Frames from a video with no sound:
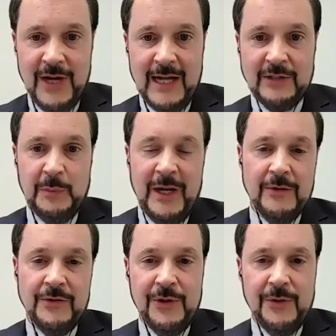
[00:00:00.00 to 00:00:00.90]

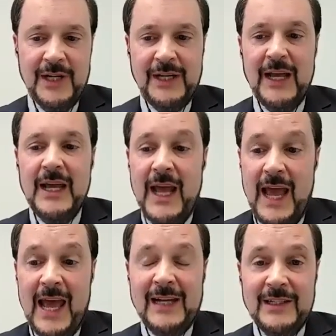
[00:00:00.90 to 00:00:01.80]
Taxpayers Union,
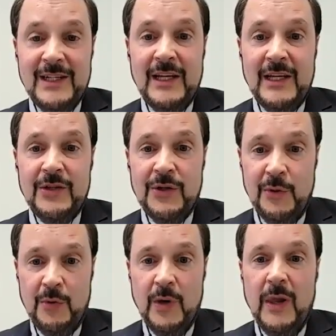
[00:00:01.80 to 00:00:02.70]

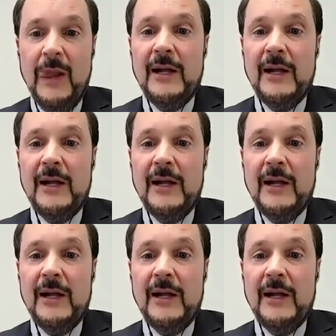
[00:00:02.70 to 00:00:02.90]
NTU.org.